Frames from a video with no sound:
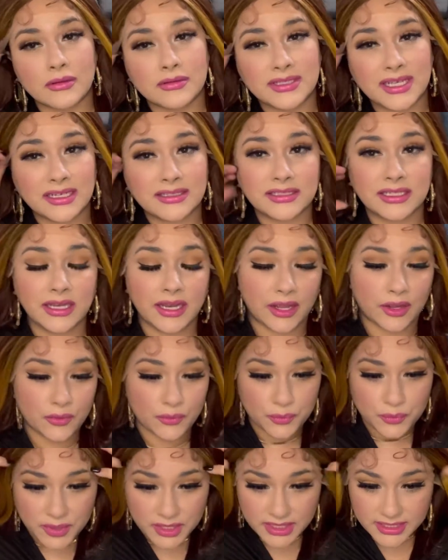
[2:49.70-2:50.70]
It's actually like
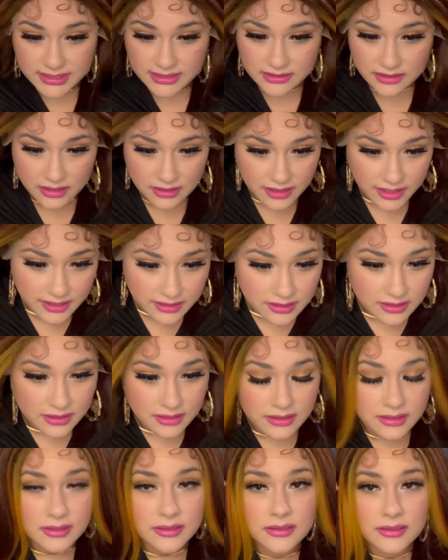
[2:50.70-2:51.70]
really snug. Like
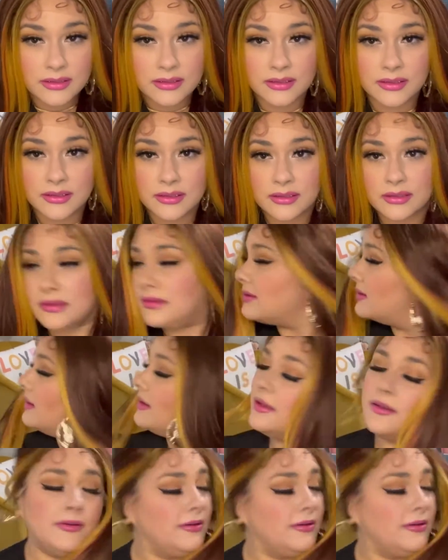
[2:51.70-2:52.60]
I could go